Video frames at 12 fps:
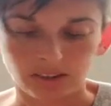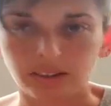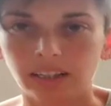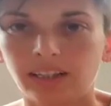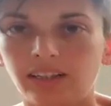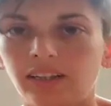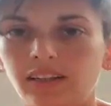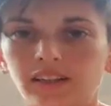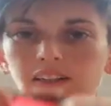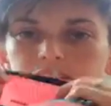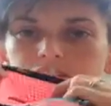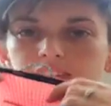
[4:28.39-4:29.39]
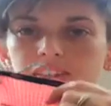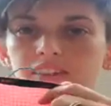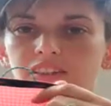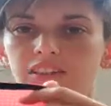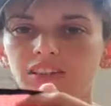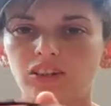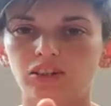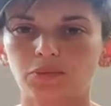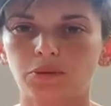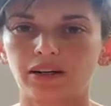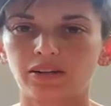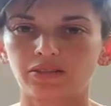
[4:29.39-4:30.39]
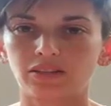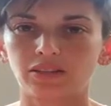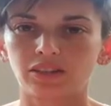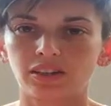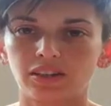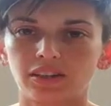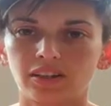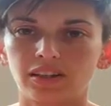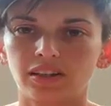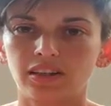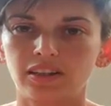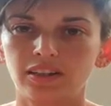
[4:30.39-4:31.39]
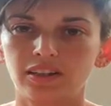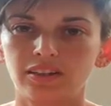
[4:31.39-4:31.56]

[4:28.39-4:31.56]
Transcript: Then there is an additional pouch there